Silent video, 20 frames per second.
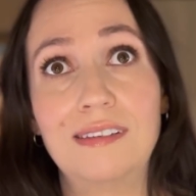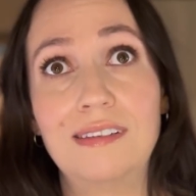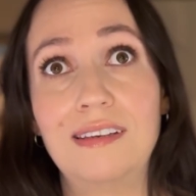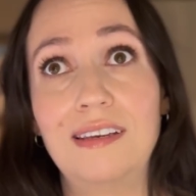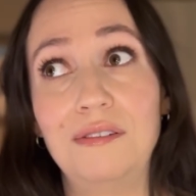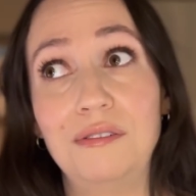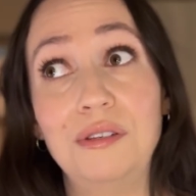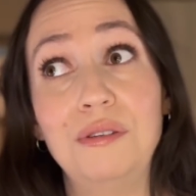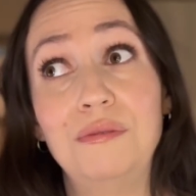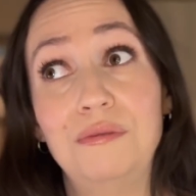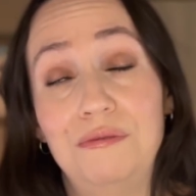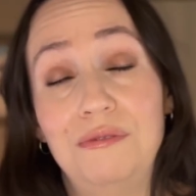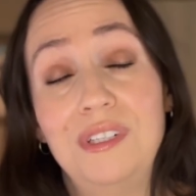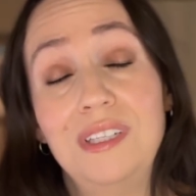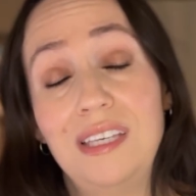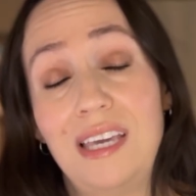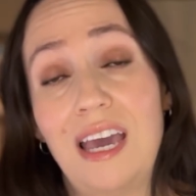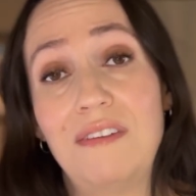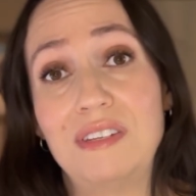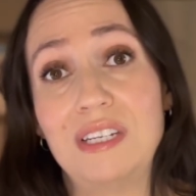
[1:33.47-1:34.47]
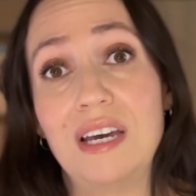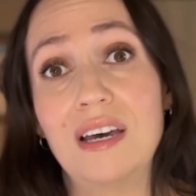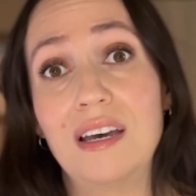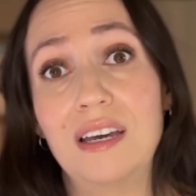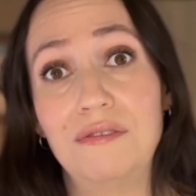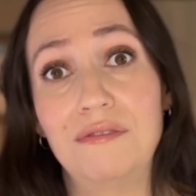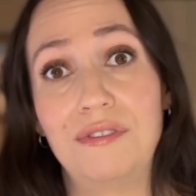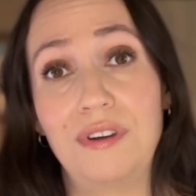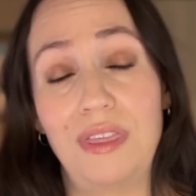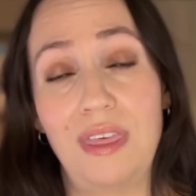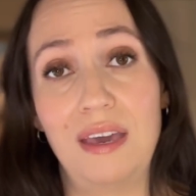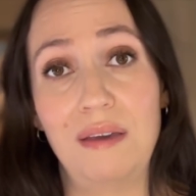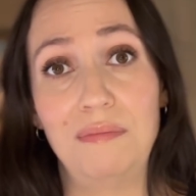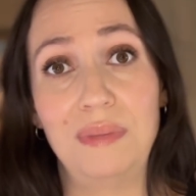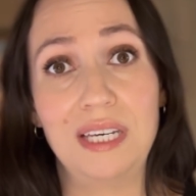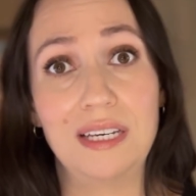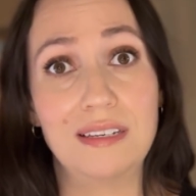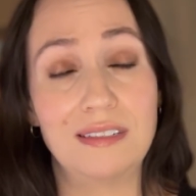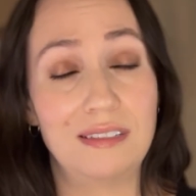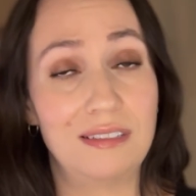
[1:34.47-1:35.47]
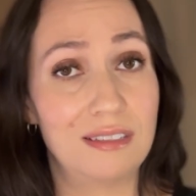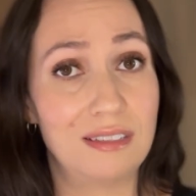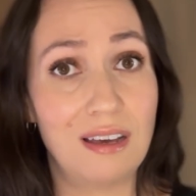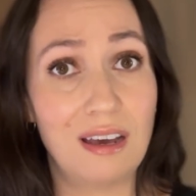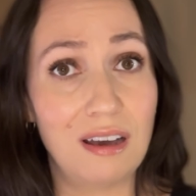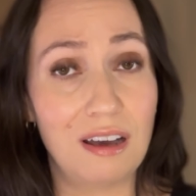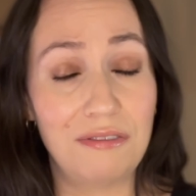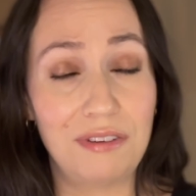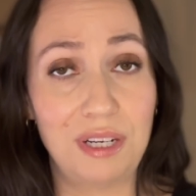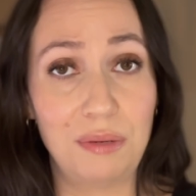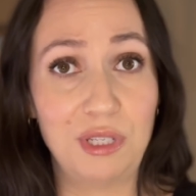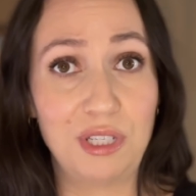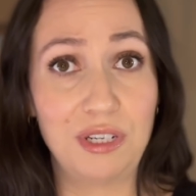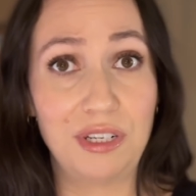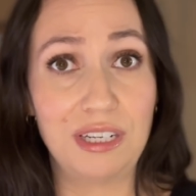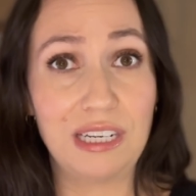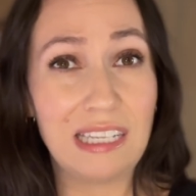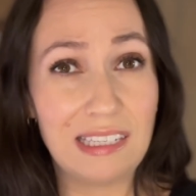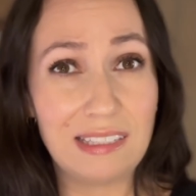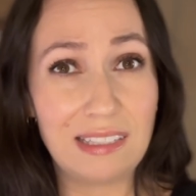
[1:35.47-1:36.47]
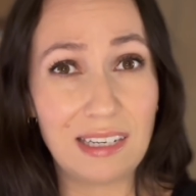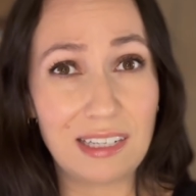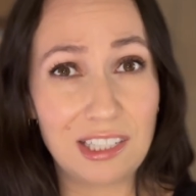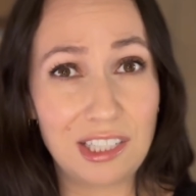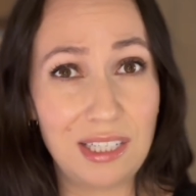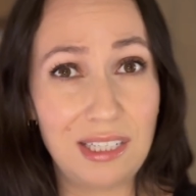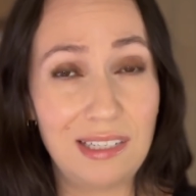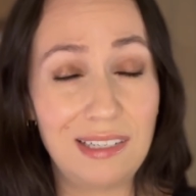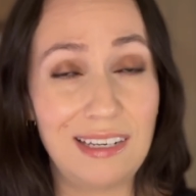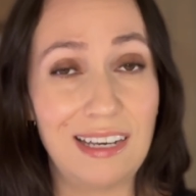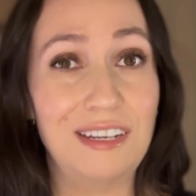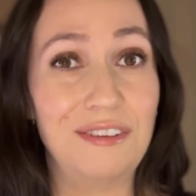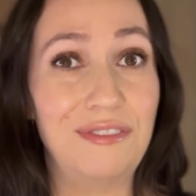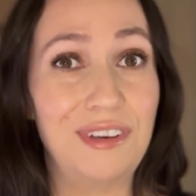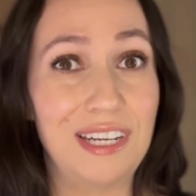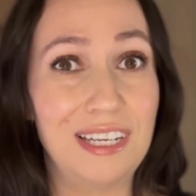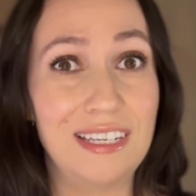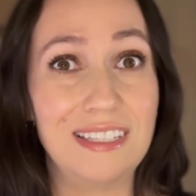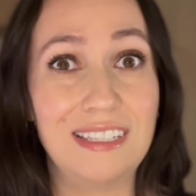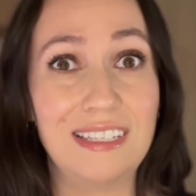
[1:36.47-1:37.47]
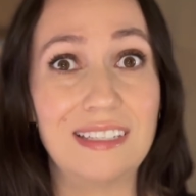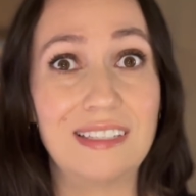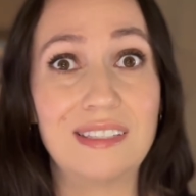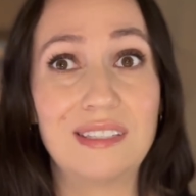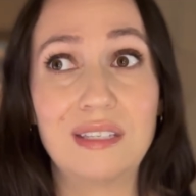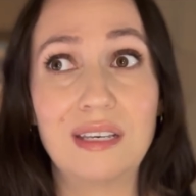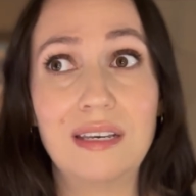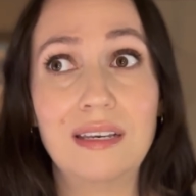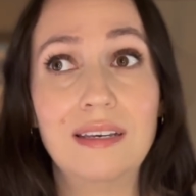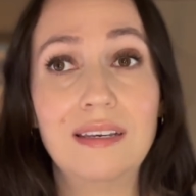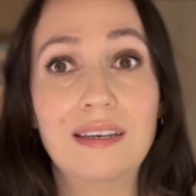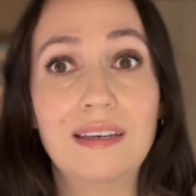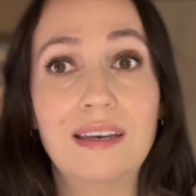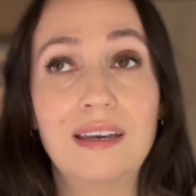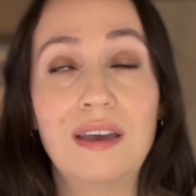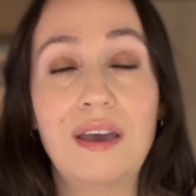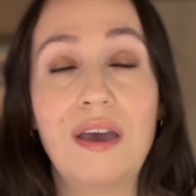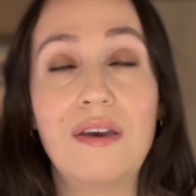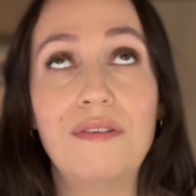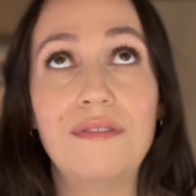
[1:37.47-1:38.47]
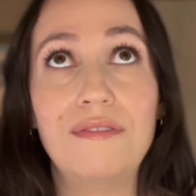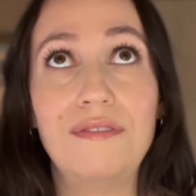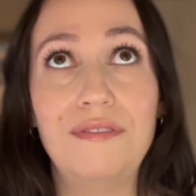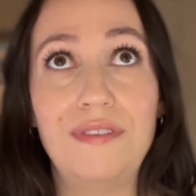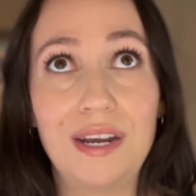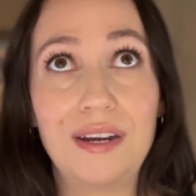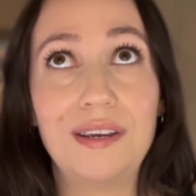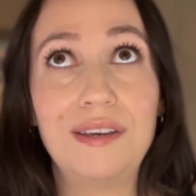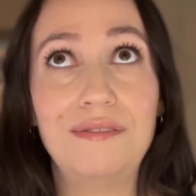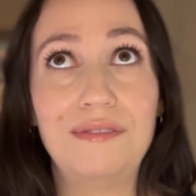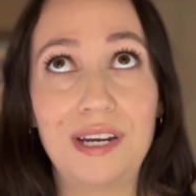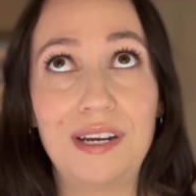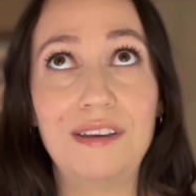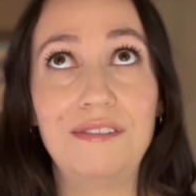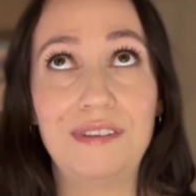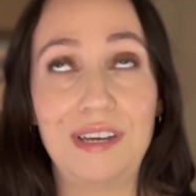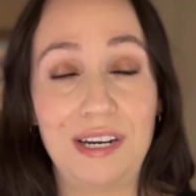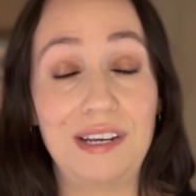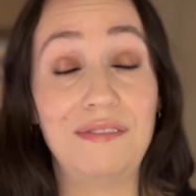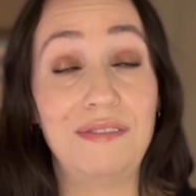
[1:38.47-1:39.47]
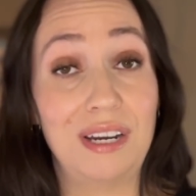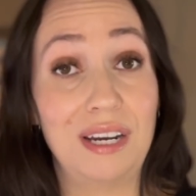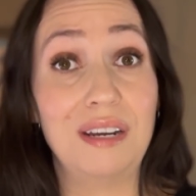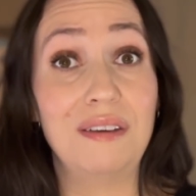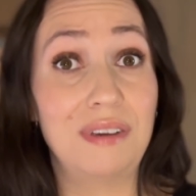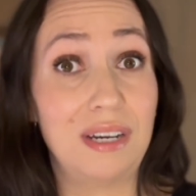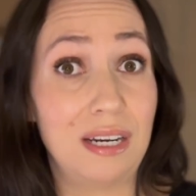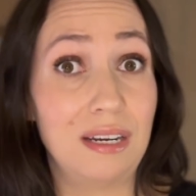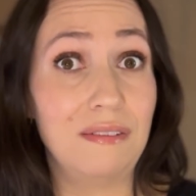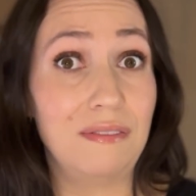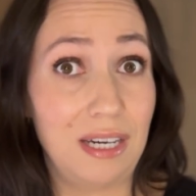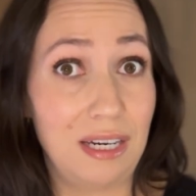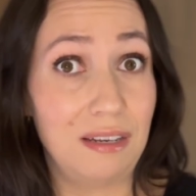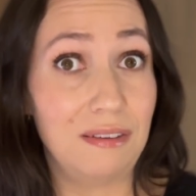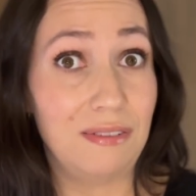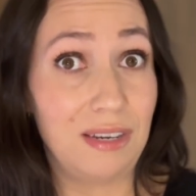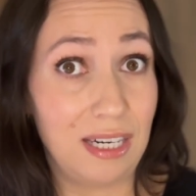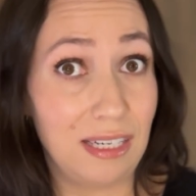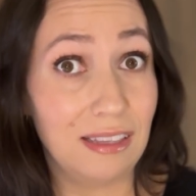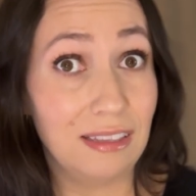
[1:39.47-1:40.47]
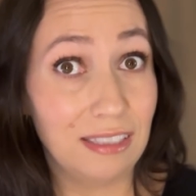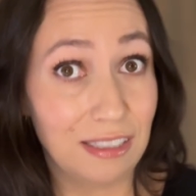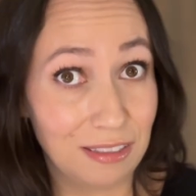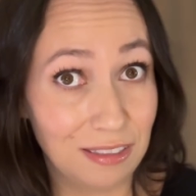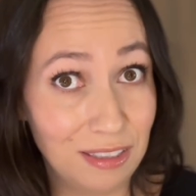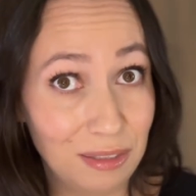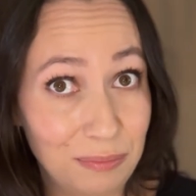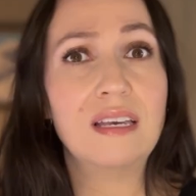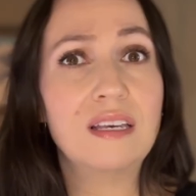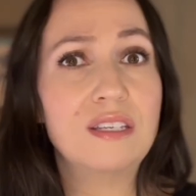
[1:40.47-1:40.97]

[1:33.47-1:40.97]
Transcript: And you really have to hunt for them because there's not often a maternity section. And if it is, it's very, very, very, very, very, very, very little.